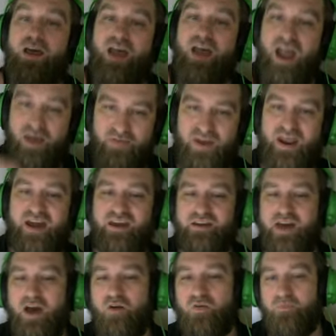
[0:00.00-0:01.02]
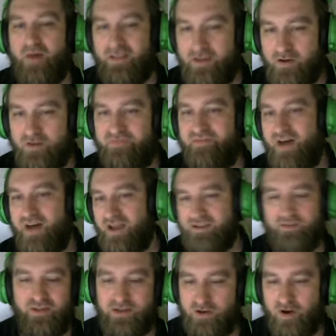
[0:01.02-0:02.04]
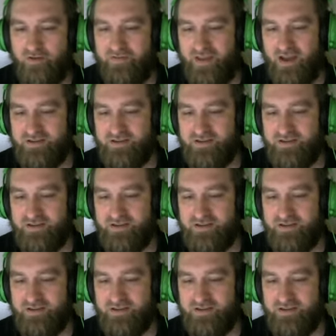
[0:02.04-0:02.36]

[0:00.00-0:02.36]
and then I could KO it with my leader effect, and then do everything